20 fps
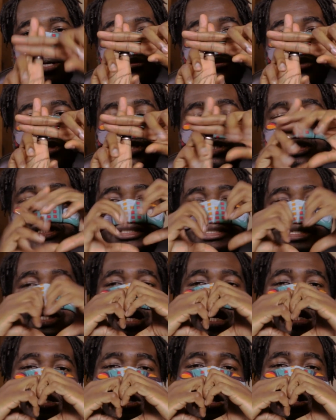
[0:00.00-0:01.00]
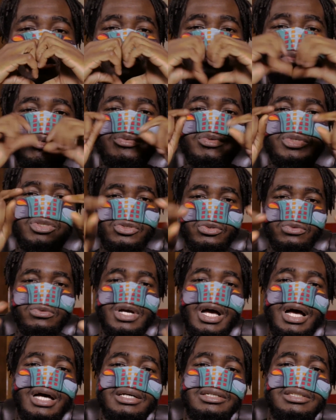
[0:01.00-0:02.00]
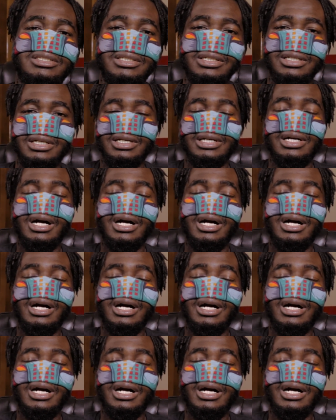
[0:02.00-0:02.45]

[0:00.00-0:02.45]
Peace and love be with you guys.